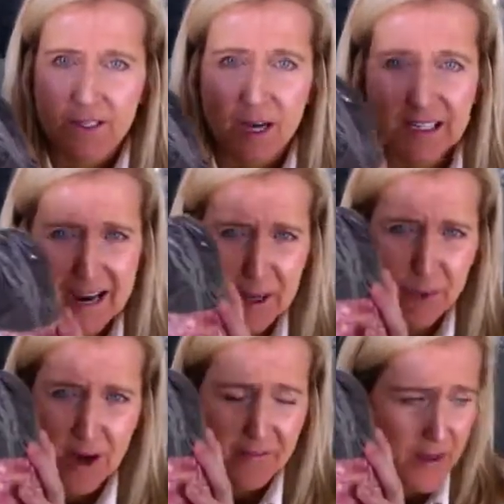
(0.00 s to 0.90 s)
a tiny
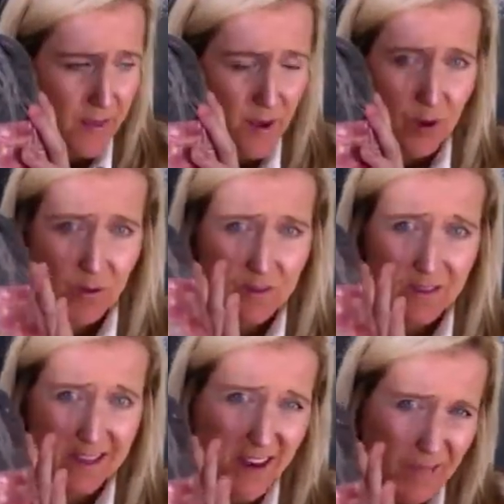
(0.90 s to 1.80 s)
profit on those.
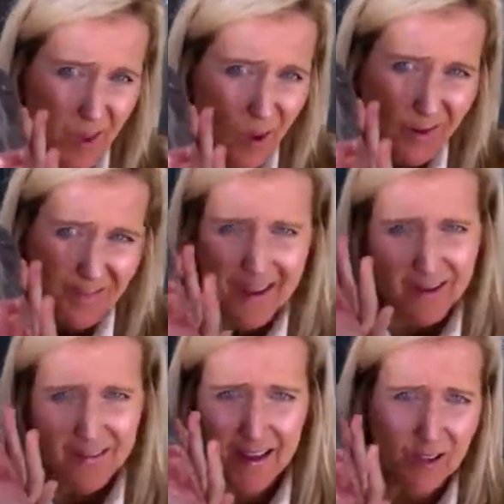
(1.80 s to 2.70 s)
Enough though.
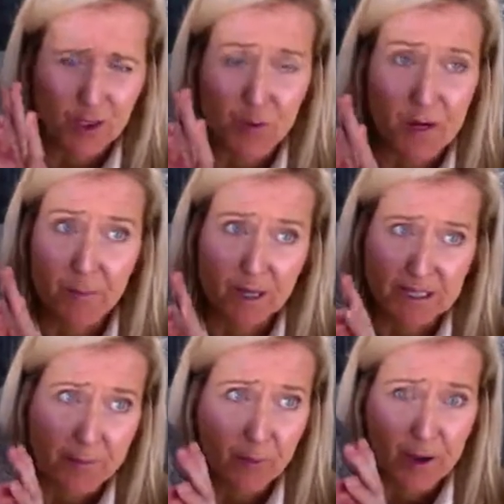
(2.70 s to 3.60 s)
If I clear $20,
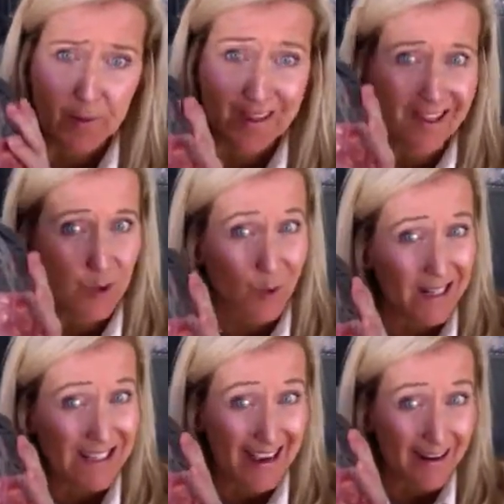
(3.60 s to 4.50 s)
I'm great with that.
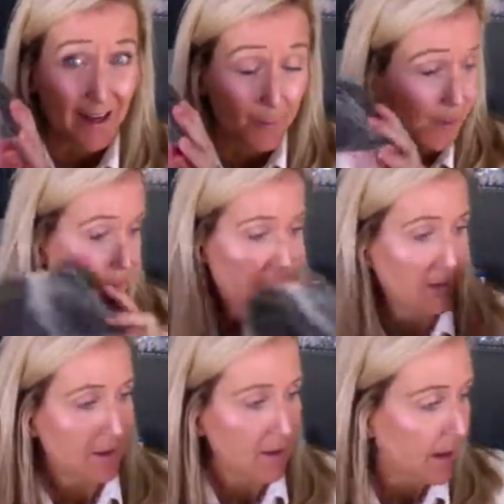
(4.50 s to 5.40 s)
20s add up.
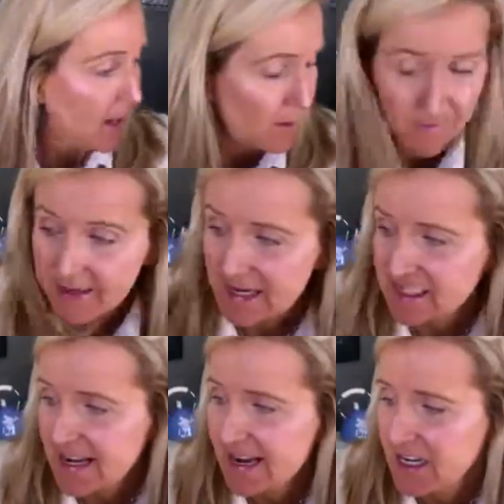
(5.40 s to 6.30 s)
Next
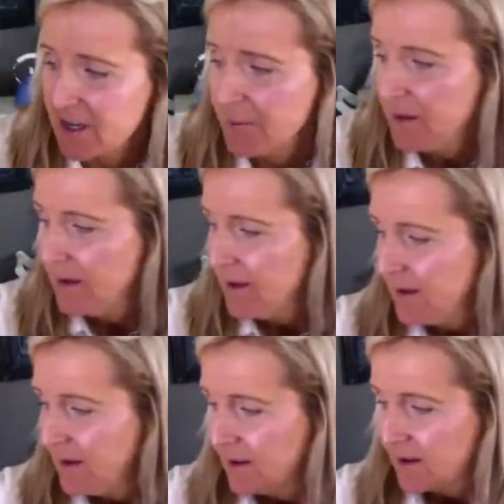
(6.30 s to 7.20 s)
item.
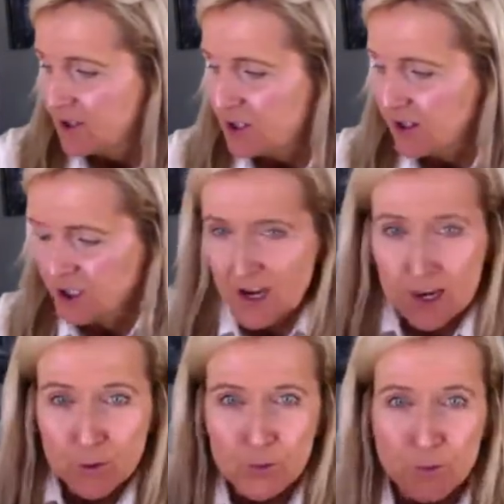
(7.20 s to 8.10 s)
the J.
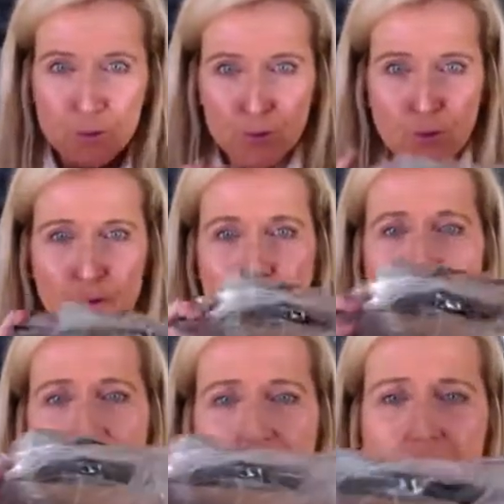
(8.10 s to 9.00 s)
Crew
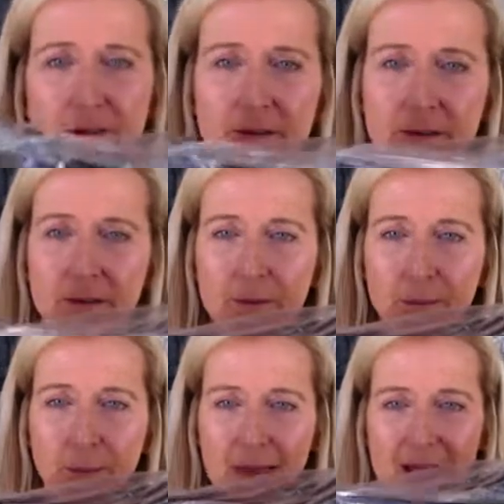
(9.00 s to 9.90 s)

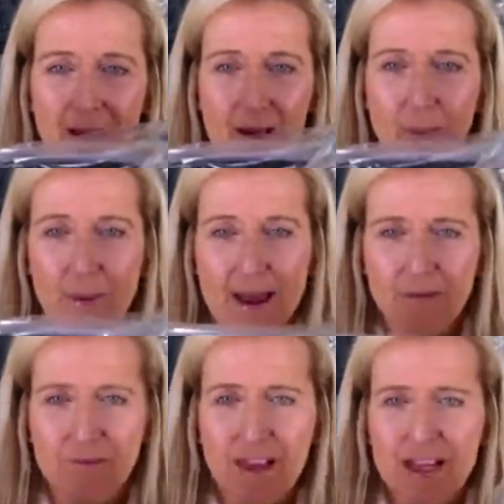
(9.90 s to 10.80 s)
black patent
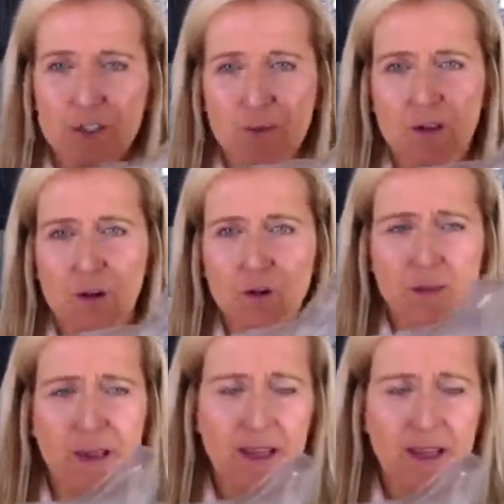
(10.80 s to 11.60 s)
flats with the gold lame